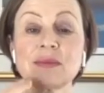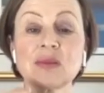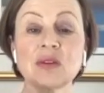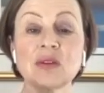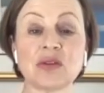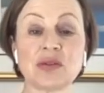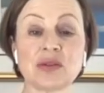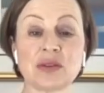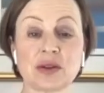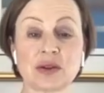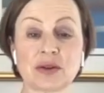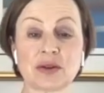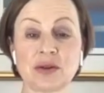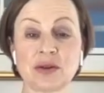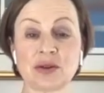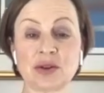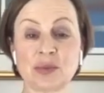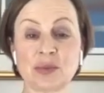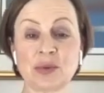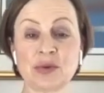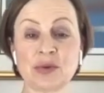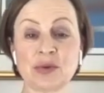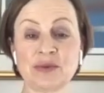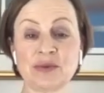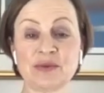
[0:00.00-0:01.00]
On the
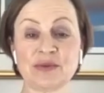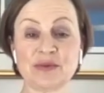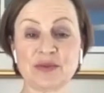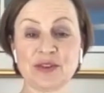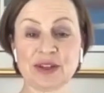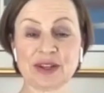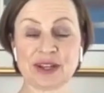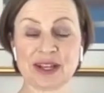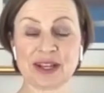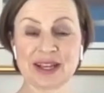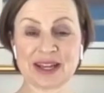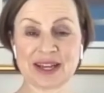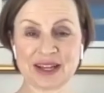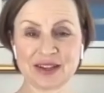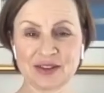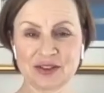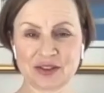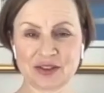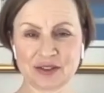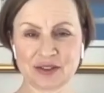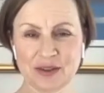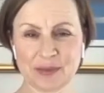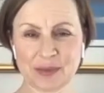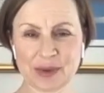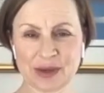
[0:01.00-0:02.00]
collarbone, feeling
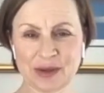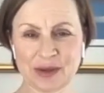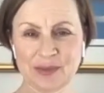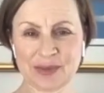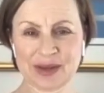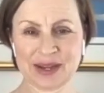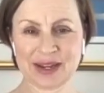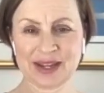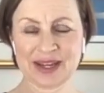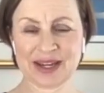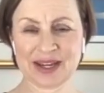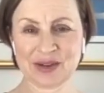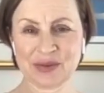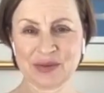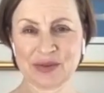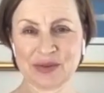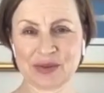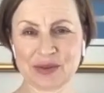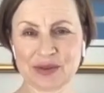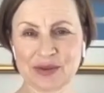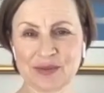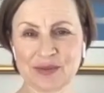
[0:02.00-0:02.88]
anxious about my health.